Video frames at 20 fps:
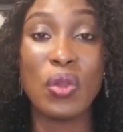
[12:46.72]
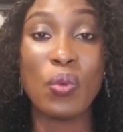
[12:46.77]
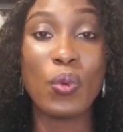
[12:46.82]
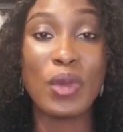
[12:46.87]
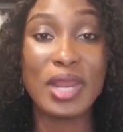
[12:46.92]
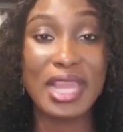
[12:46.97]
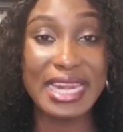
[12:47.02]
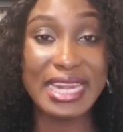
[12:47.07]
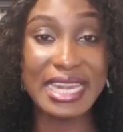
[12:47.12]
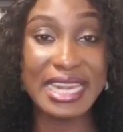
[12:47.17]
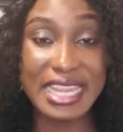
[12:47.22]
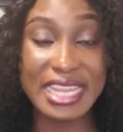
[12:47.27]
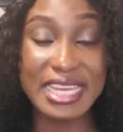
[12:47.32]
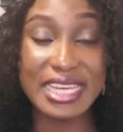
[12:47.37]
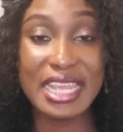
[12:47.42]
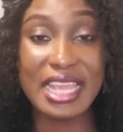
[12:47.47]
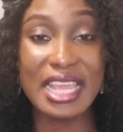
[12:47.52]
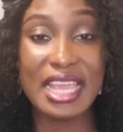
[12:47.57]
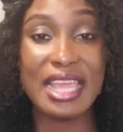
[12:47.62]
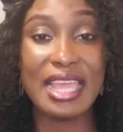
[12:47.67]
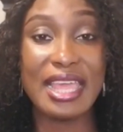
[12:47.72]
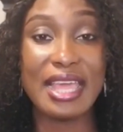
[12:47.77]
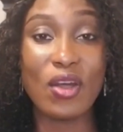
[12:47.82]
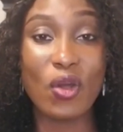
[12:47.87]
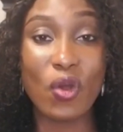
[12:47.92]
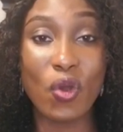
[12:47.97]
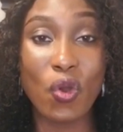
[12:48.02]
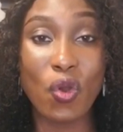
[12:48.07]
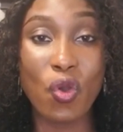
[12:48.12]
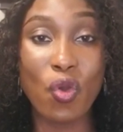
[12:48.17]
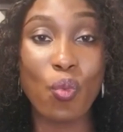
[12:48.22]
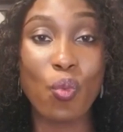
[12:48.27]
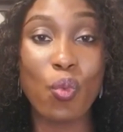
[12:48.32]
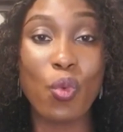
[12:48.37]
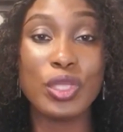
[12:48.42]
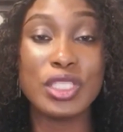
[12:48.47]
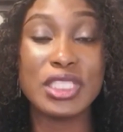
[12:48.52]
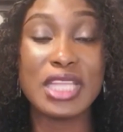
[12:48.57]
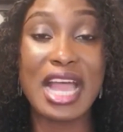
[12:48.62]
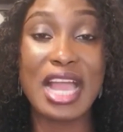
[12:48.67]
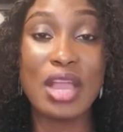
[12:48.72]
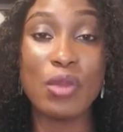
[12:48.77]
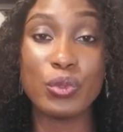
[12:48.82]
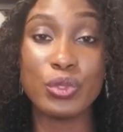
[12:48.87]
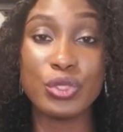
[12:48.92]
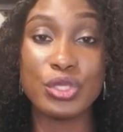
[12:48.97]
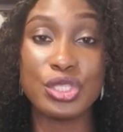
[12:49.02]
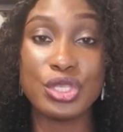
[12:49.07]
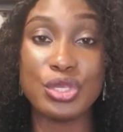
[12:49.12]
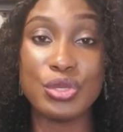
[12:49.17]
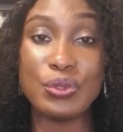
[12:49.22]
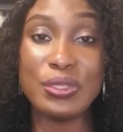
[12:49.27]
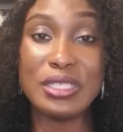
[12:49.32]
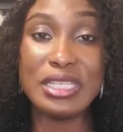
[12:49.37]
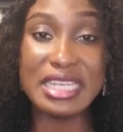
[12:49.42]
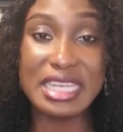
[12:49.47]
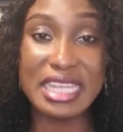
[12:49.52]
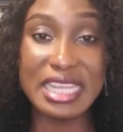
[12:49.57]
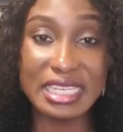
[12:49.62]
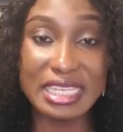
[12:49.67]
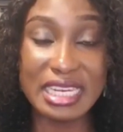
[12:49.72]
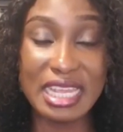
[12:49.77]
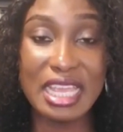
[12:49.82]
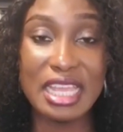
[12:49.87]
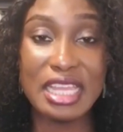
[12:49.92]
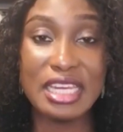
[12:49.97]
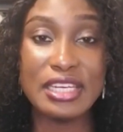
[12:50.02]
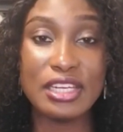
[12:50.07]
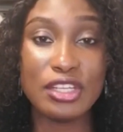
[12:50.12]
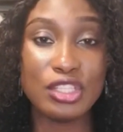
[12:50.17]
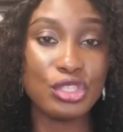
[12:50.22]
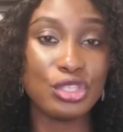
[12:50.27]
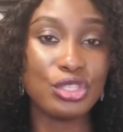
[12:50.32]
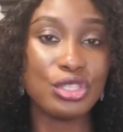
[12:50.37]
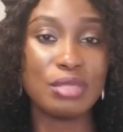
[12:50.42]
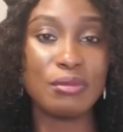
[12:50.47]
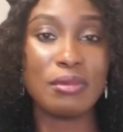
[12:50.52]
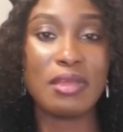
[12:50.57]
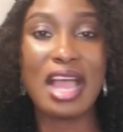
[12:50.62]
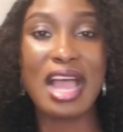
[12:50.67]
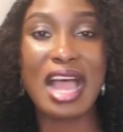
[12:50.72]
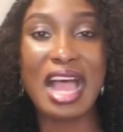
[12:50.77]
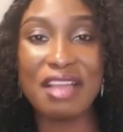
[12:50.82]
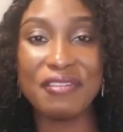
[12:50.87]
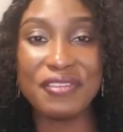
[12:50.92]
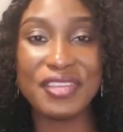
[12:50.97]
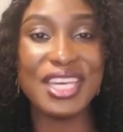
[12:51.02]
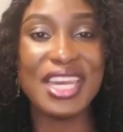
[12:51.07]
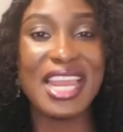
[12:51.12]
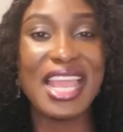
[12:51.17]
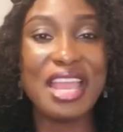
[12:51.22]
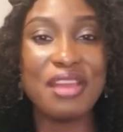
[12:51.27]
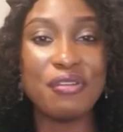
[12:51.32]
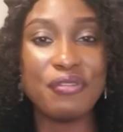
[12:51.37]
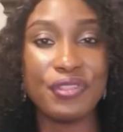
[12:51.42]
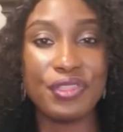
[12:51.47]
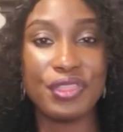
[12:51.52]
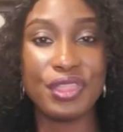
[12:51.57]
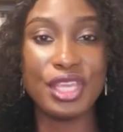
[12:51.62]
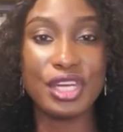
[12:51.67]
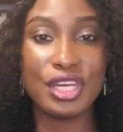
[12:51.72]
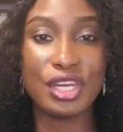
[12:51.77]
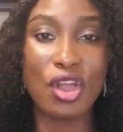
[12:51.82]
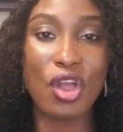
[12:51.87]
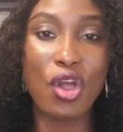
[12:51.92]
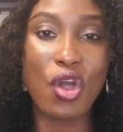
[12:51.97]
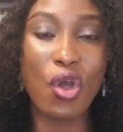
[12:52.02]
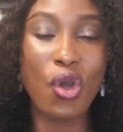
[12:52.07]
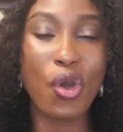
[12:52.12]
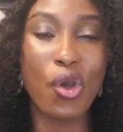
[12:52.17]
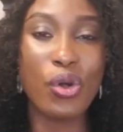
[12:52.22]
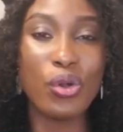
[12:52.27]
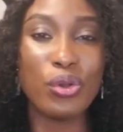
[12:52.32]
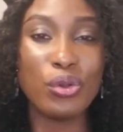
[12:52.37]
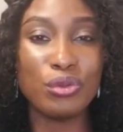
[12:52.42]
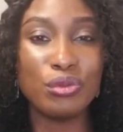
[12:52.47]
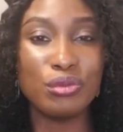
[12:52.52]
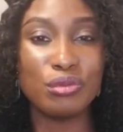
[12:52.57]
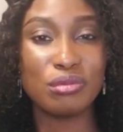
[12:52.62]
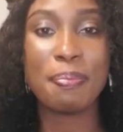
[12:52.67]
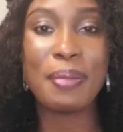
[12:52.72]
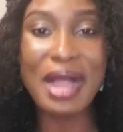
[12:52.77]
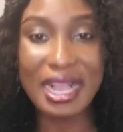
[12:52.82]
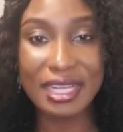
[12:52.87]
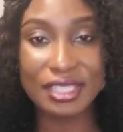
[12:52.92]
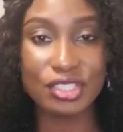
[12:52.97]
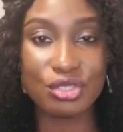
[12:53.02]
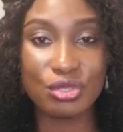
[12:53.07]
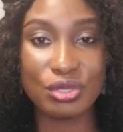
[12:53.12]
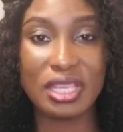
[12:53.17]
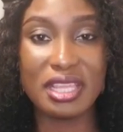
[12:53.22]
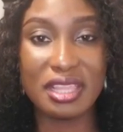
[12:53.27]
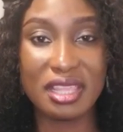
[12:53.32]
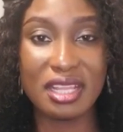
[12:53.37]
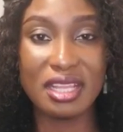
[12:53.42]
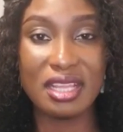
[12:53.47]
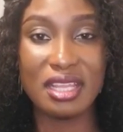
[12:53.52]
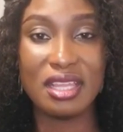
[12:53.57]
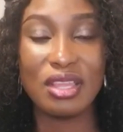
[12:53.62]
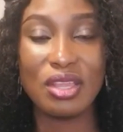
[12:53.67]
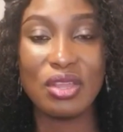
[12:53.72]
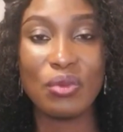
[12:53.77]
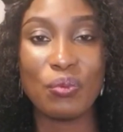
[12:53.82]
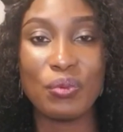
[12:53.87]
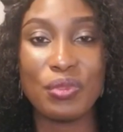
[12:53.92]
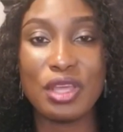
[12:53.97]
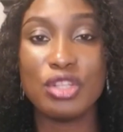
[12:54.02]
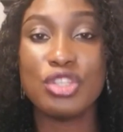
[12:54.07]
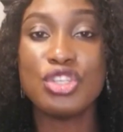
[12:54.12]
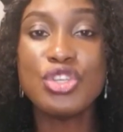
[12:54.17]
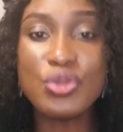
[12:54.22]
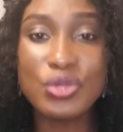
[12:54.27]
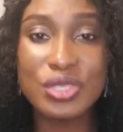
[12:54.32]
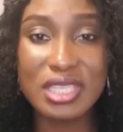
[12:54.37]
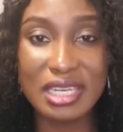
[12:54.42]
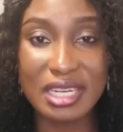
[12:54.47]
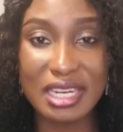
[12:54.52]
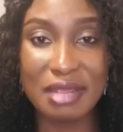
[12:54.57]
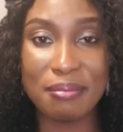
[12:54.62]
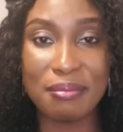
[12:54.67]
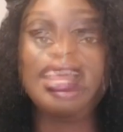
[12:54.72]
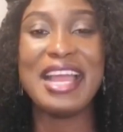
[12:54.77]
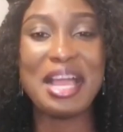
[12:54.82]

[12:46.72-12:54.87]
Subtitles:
what I need, or what I will still need, not just having everything all packed together without using them.